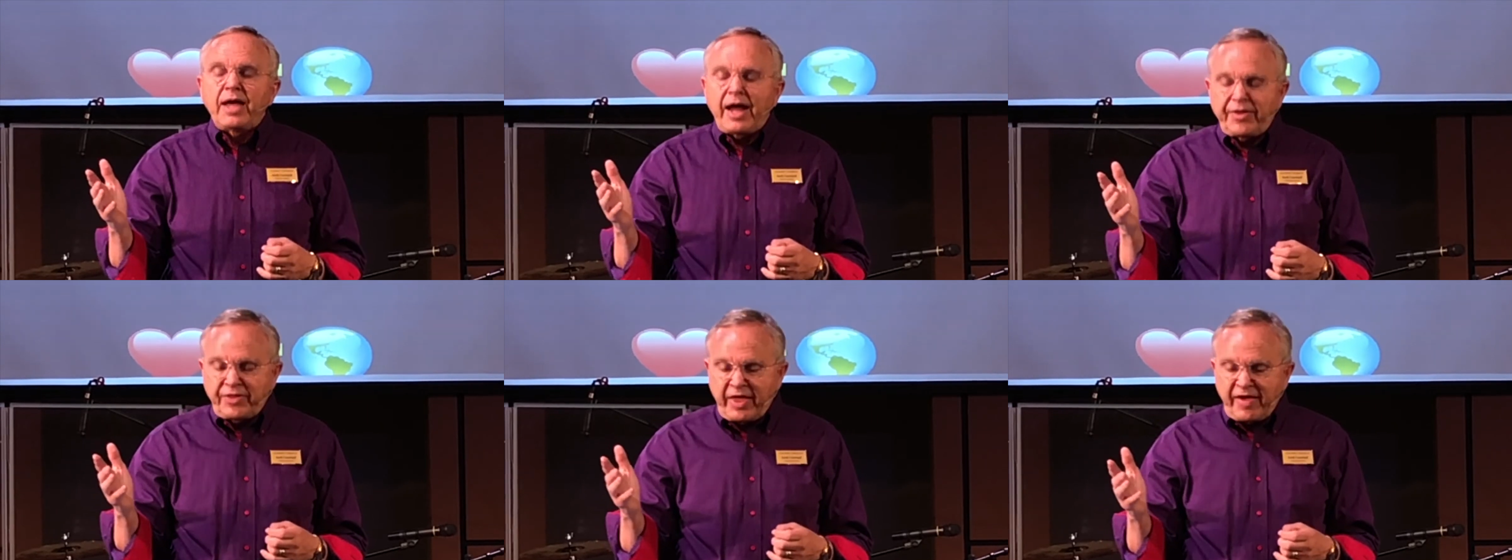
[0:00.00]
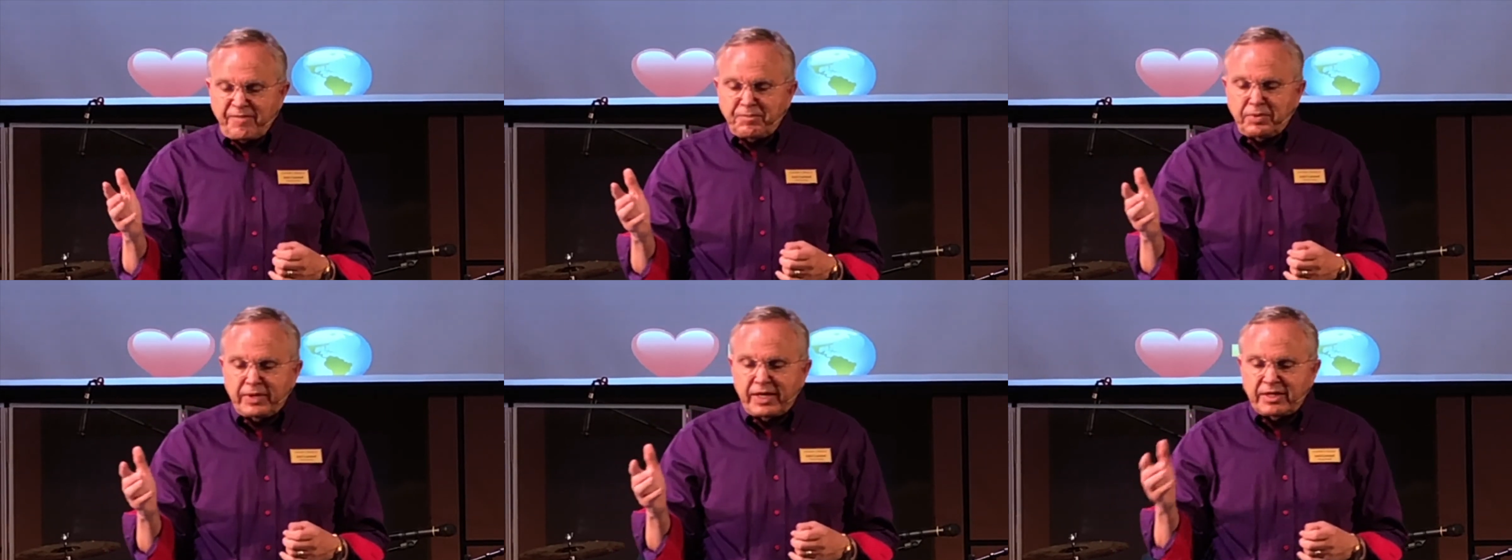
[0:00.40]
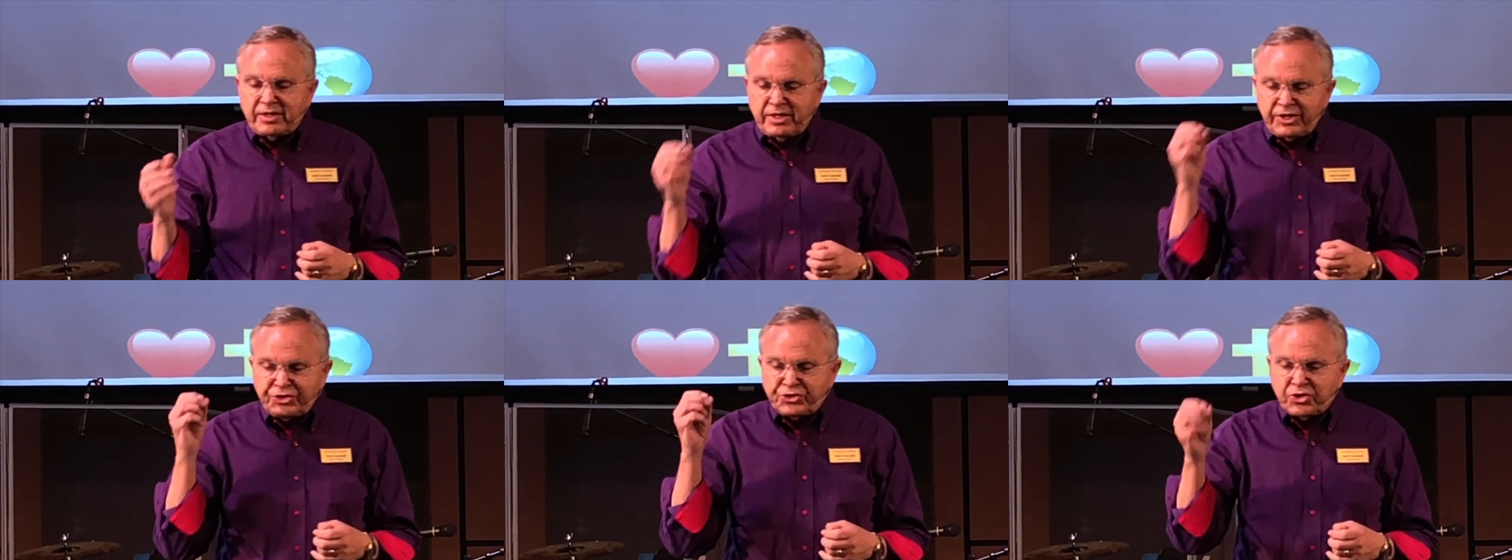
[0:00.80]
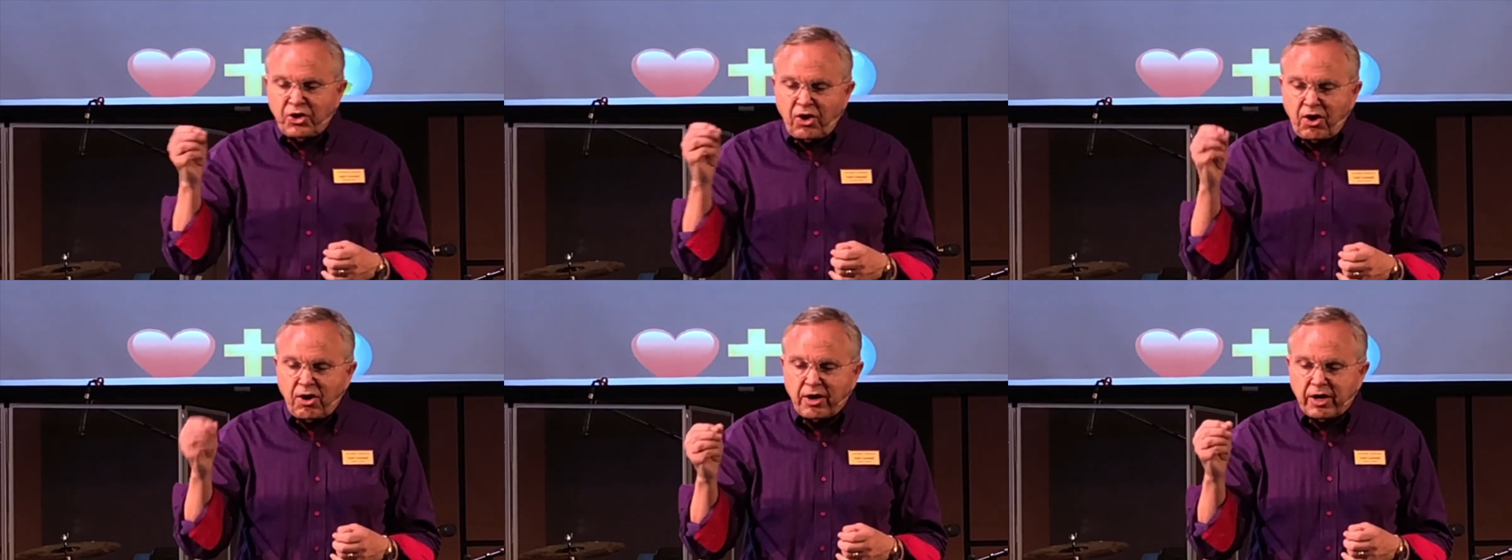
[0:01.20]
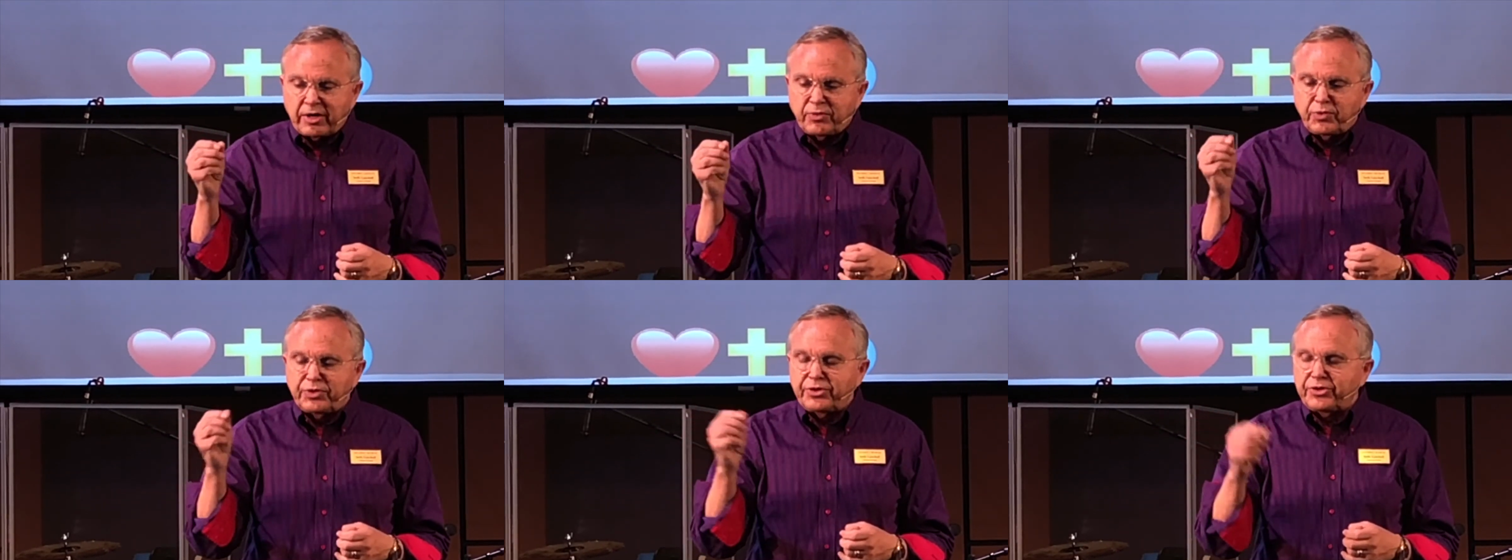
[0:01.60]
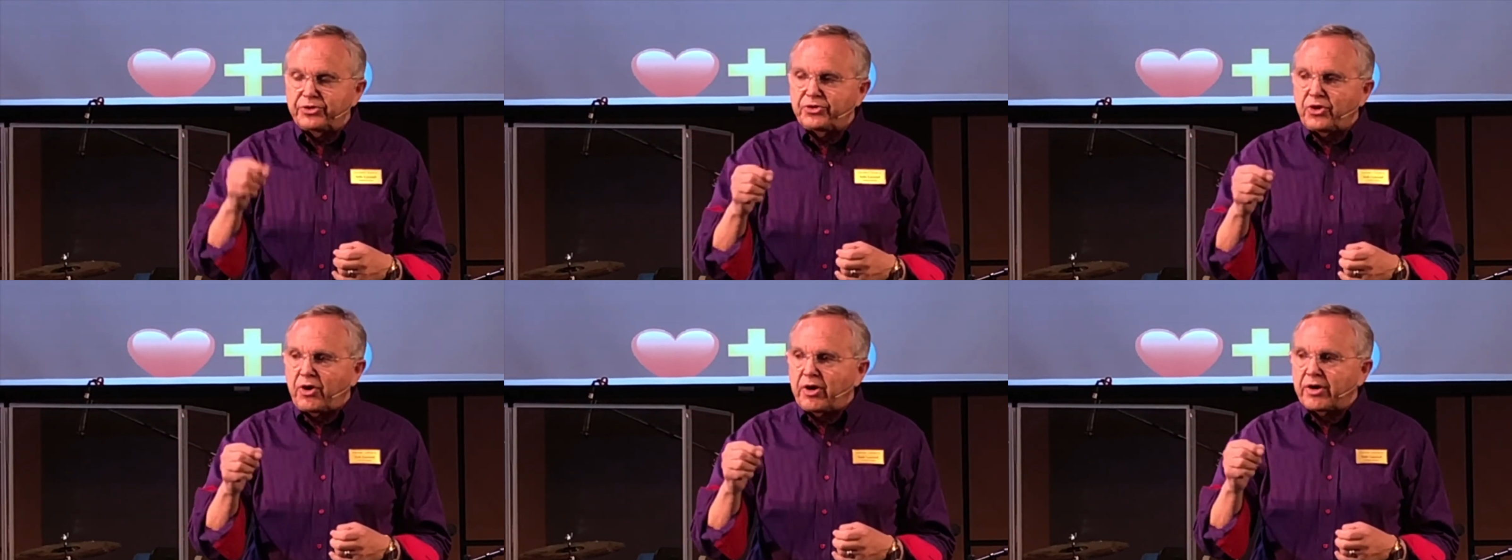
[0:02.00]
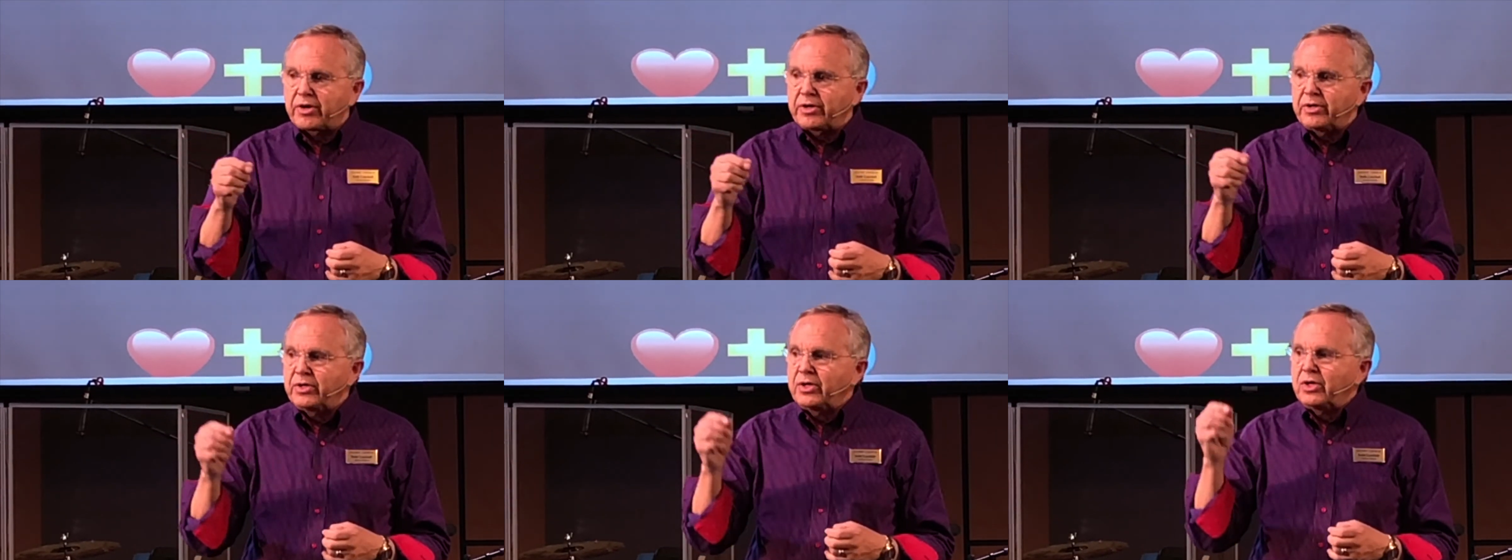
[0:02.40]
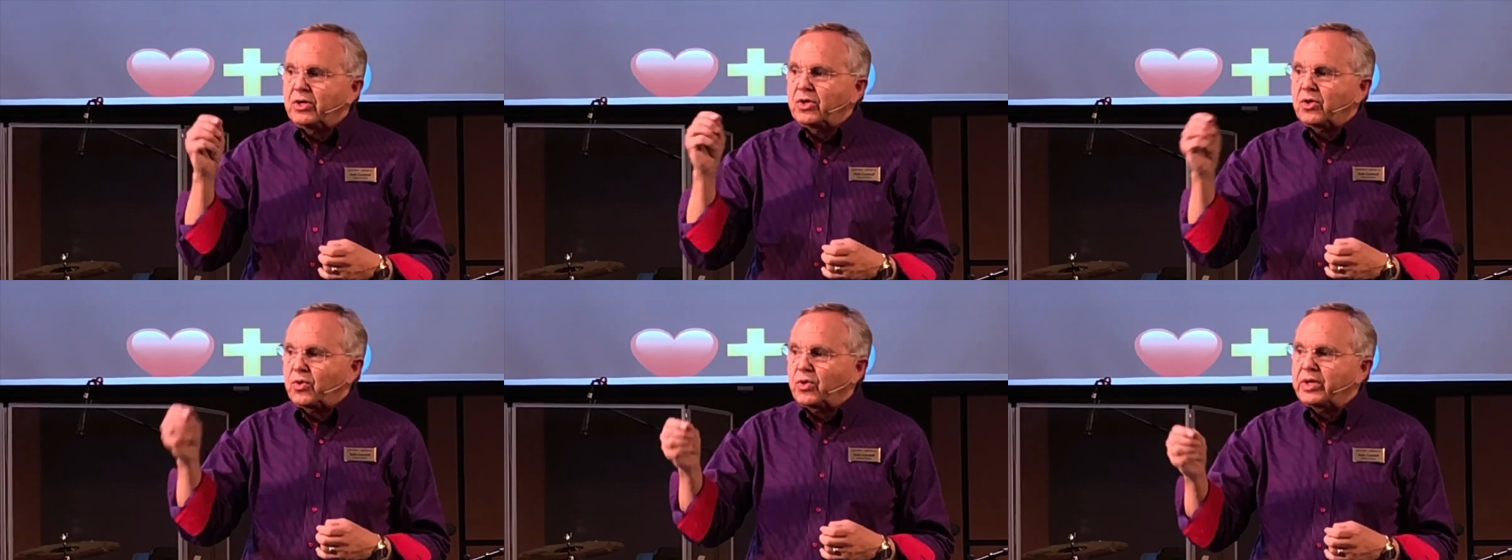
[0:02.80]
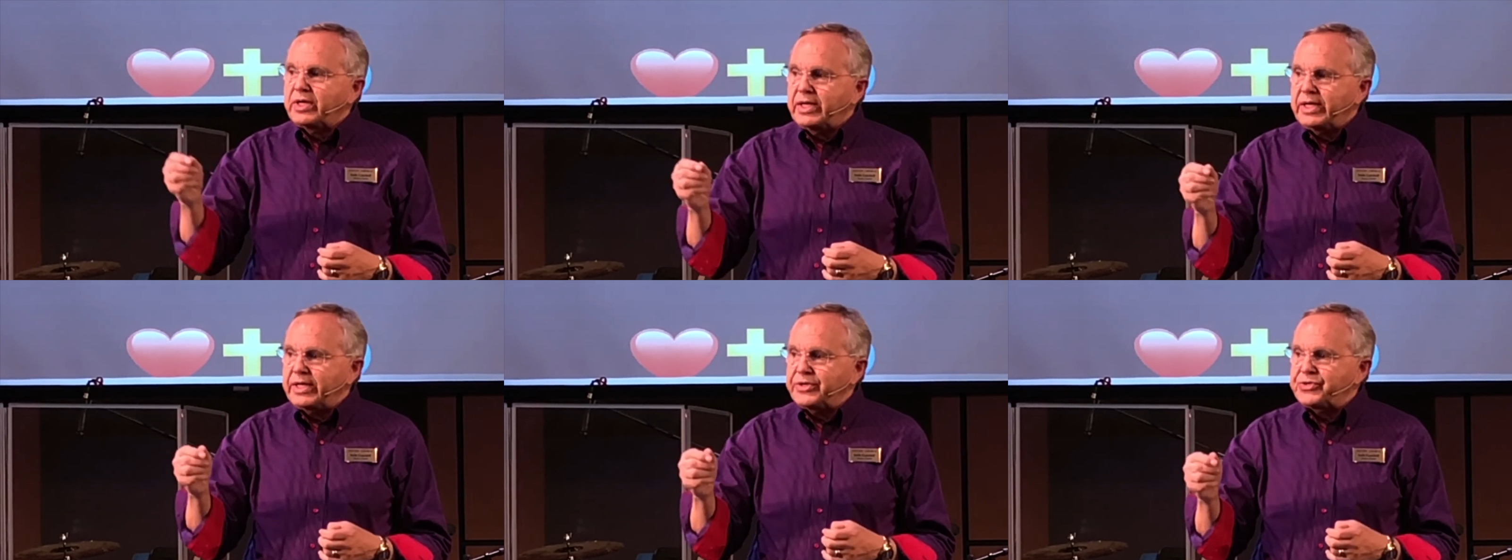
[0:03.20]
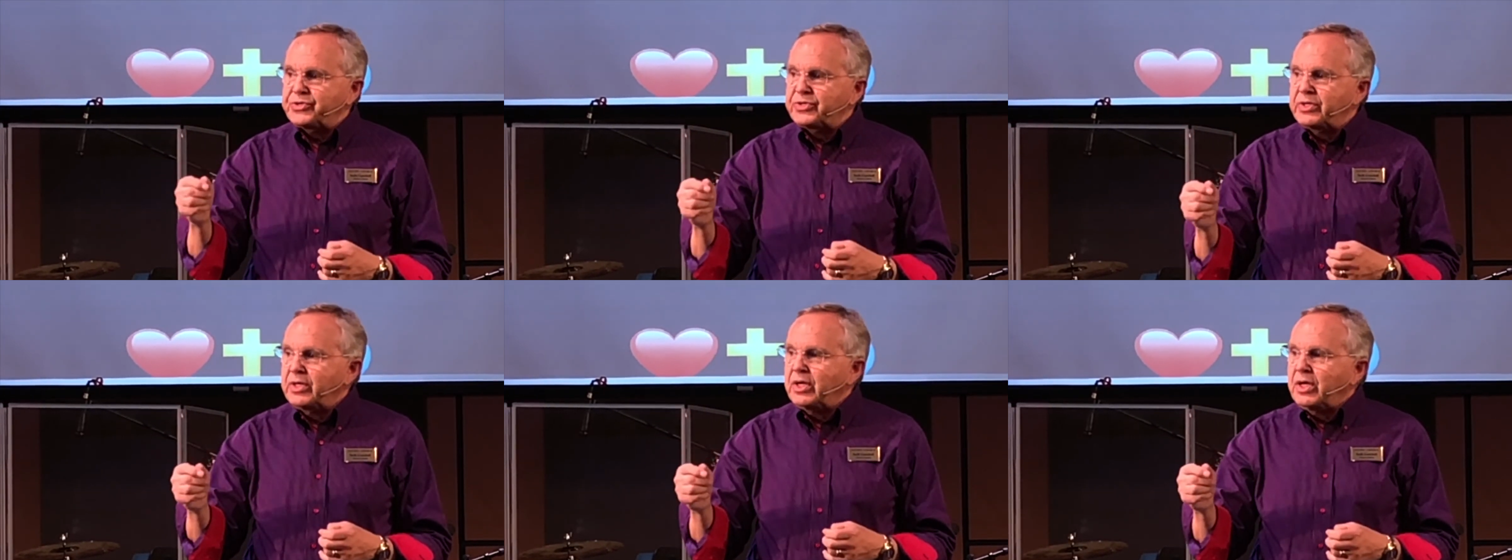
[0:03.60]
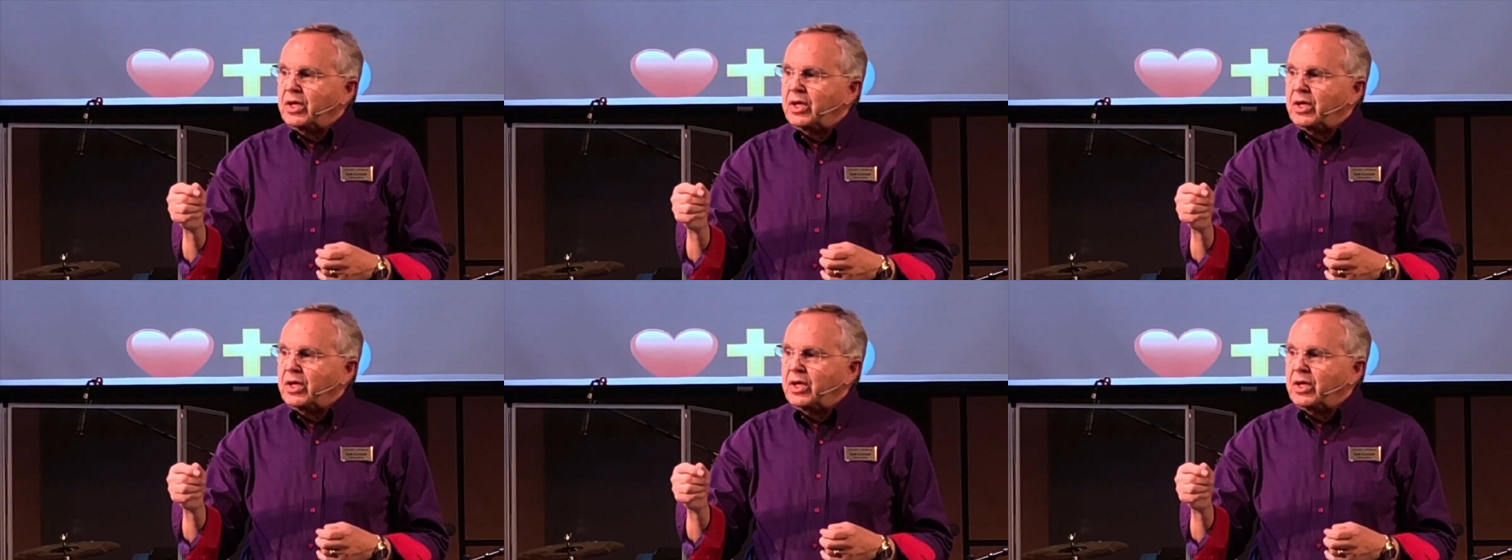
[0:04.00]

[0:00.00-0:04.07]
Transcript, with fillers: And they have played this card with their daughter or niece.